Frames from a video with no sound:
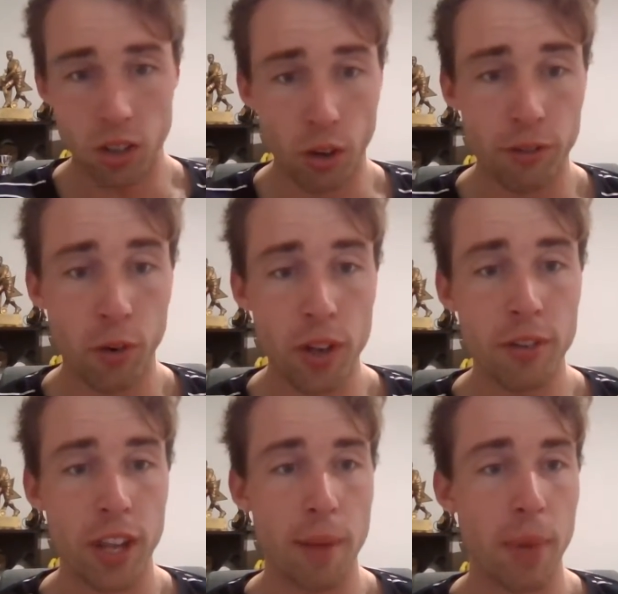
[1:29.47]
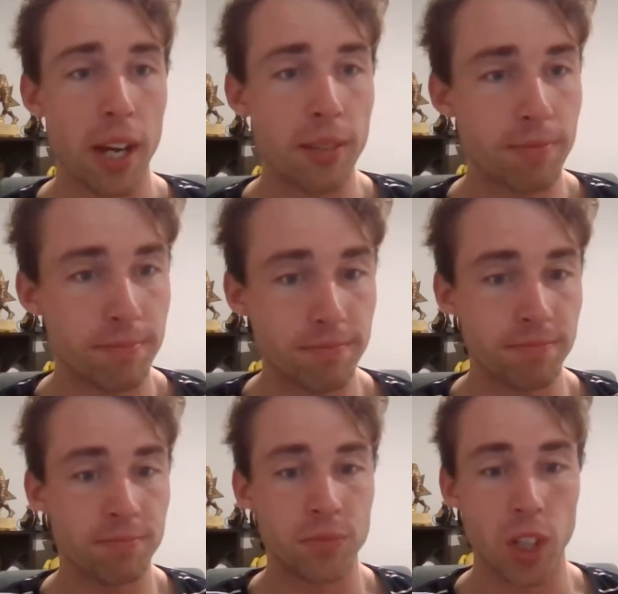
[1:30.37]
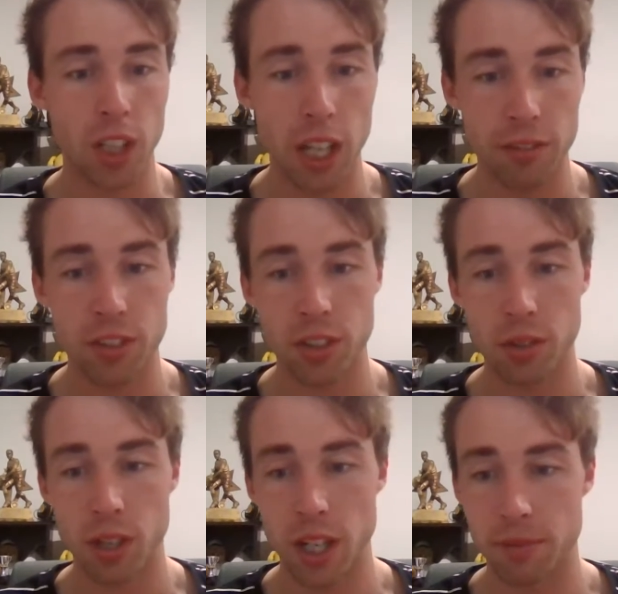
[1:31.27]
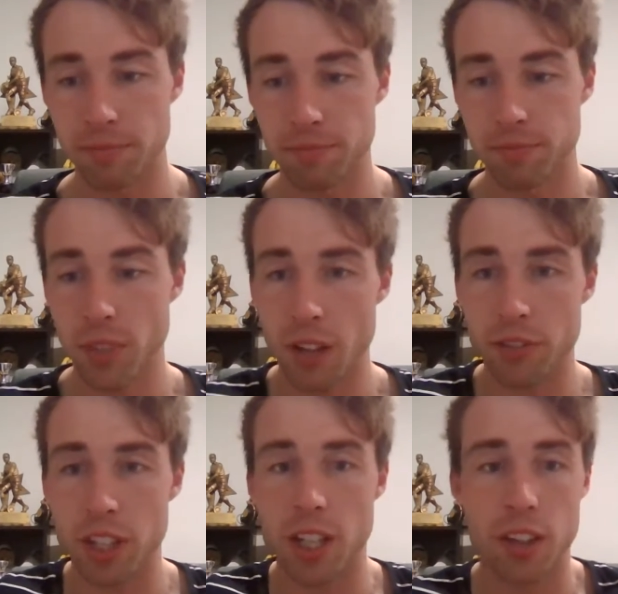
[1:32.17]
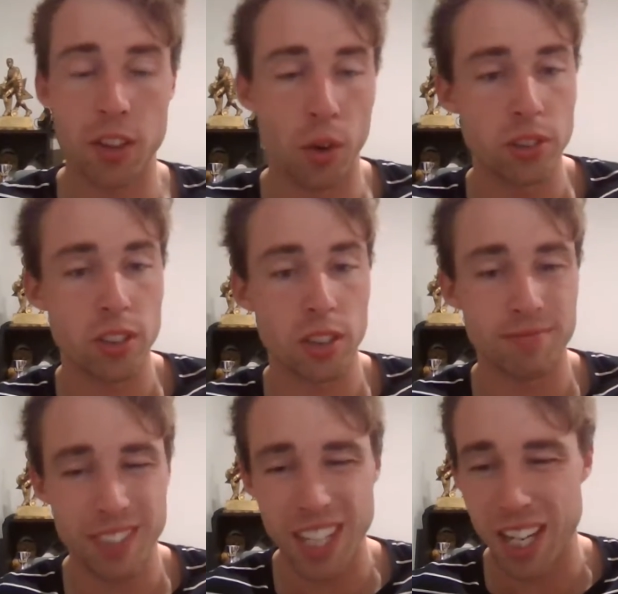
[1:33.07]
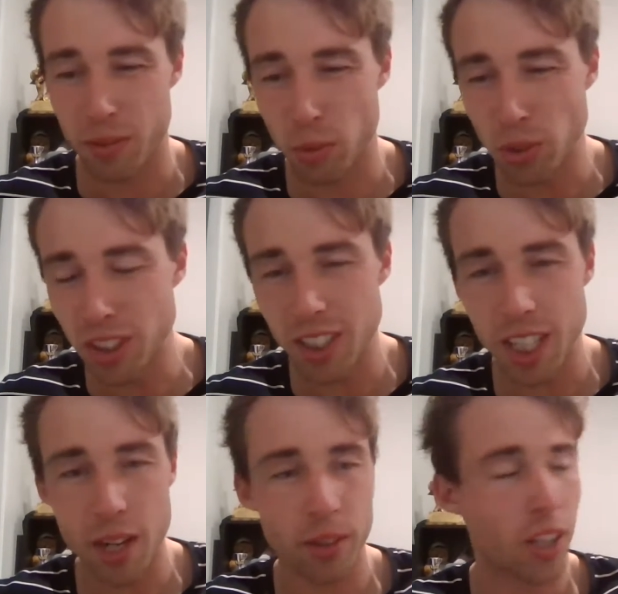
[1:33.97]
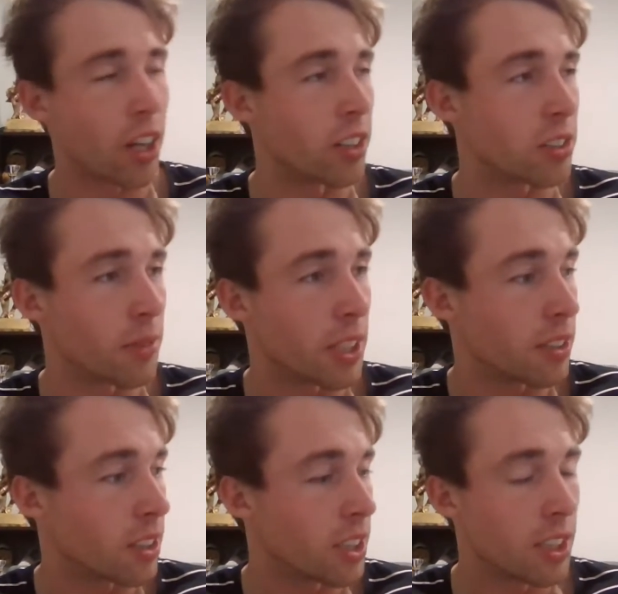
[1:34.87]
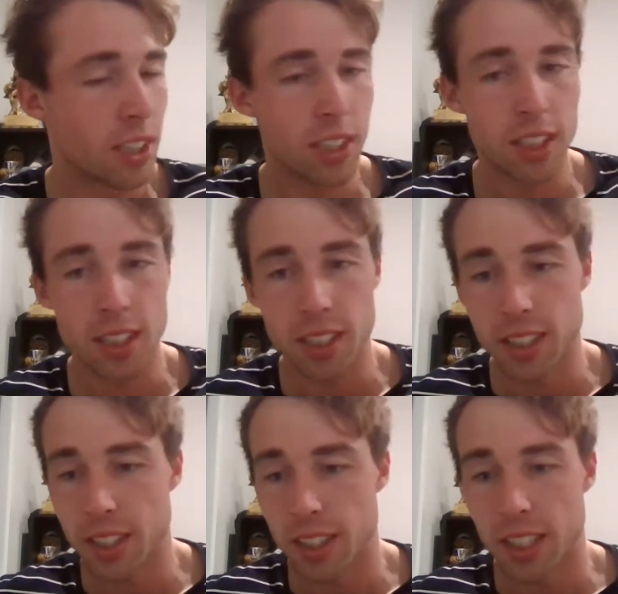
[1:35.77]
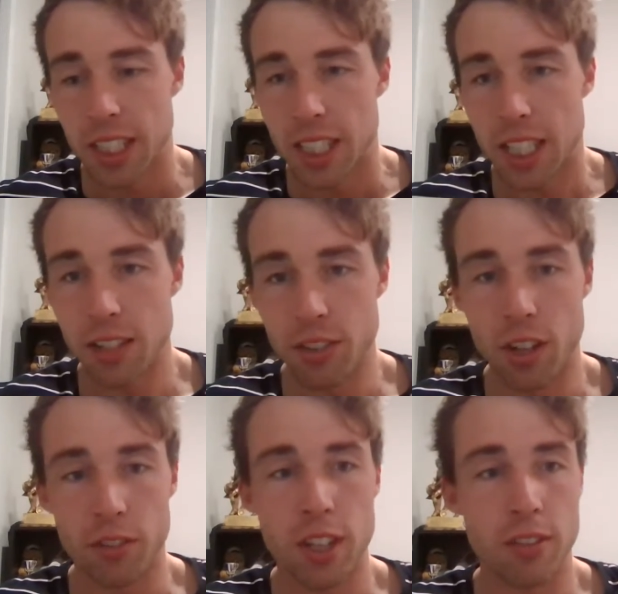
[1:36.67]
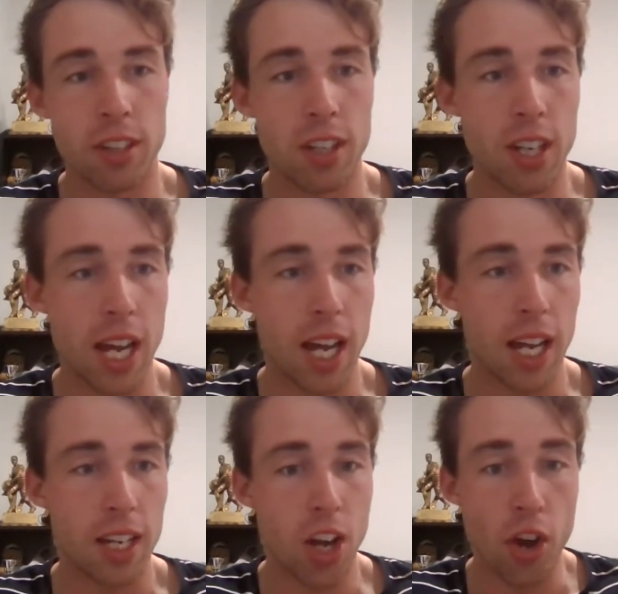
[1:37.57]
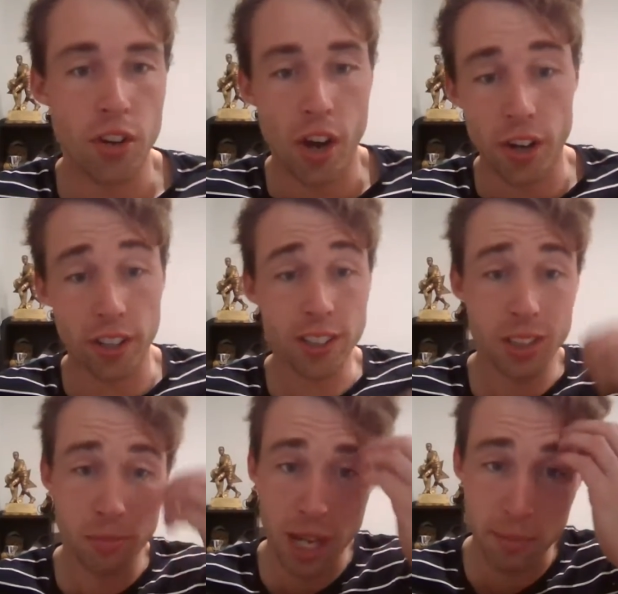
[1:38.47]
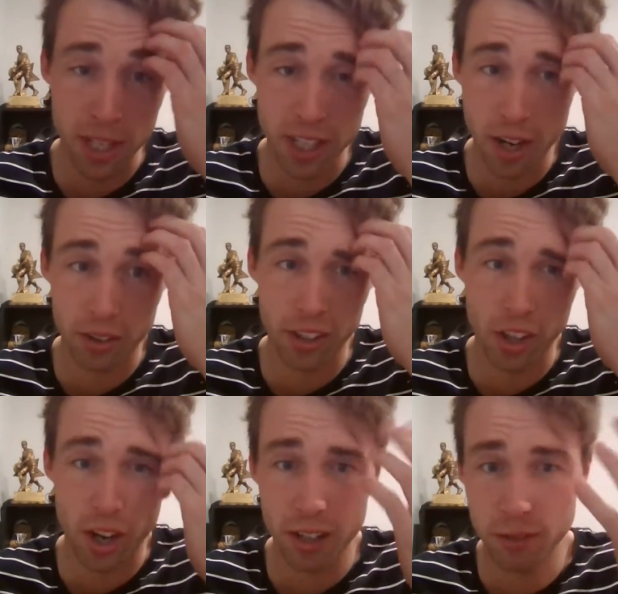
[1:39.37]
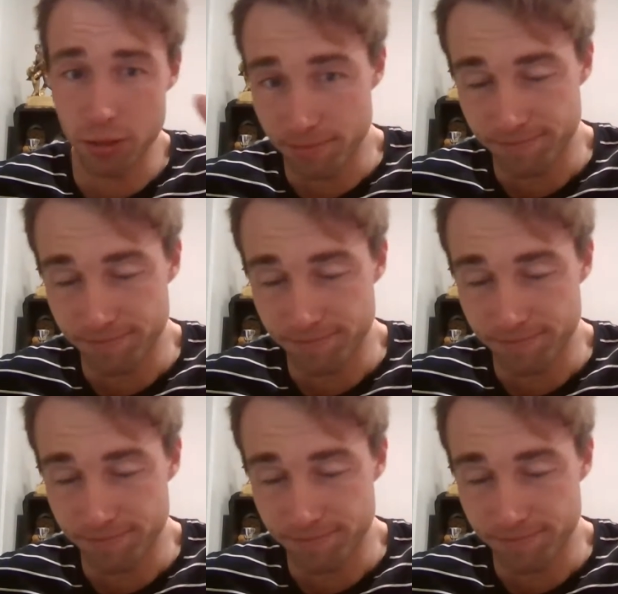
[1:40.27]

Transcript: or footy for that matter, I'd love to hear your thoughts. And we'll just see how it goes. I mean, given I've given no notice about me going live,